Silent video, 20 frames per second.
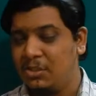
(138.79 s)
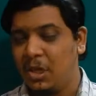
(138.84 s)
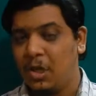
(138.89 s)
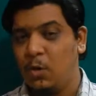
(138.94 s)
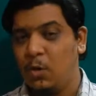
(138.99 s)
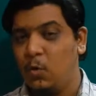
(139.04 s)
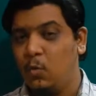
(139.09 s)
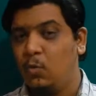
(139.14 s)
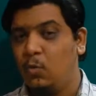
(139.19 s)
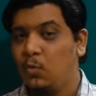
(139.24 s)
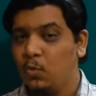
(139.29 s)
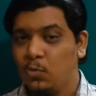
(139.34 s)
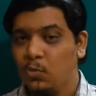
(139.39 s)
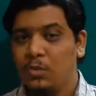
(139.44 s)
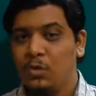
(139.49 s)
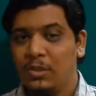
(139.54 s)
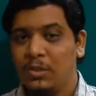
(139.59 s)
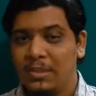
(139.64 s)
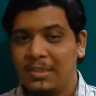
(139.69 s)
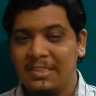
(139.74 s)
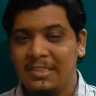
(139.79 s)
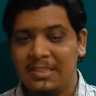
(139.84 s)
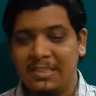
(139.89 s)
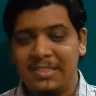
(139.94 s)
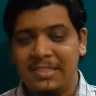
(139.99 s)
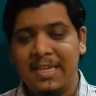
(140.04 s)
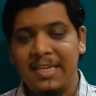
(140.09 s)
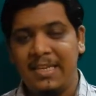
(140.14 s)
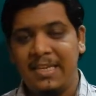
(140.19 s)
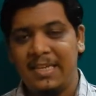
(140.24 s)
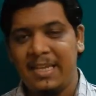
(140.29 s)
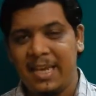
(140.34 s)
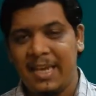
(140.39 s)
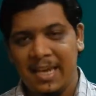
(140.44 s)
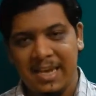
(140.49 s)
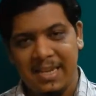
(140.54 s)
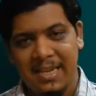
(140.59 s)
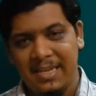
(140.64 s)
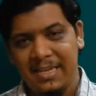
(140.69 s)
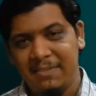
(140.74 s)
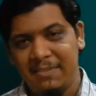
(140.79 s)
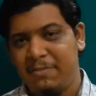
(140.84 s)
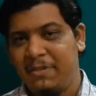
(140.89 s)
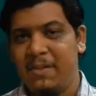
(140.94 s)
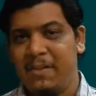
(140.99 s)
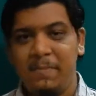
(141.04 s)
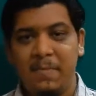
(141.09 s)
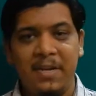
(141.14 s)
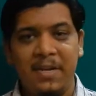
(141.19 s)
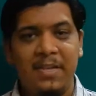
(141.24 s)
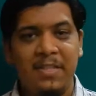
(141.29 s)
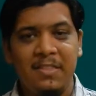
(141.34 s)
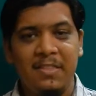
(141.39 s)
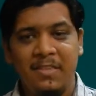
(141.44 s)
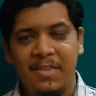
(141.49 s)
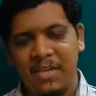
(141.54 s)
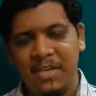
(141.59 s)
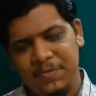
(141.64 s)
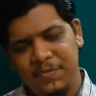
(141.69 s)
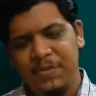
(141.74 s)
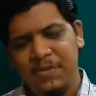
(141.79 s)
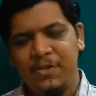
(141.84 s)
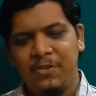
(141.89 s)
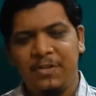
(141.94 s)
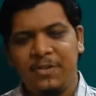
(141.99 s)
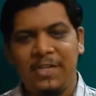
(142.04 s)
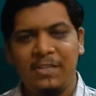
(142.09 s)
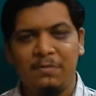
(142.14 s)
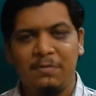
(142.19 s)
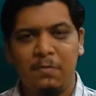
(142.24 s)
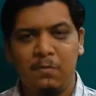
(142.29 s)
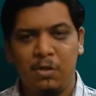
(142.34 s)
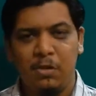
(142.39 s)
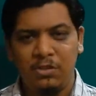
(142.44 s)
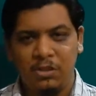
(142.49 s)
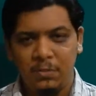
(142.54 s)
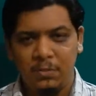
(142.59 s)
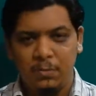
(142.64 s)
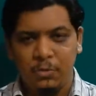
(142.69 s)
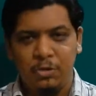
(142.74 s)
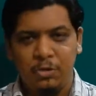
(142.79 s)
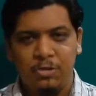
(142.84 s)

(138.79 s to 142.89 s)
So this is it, and we'll meet in the next video. Thanks for watching.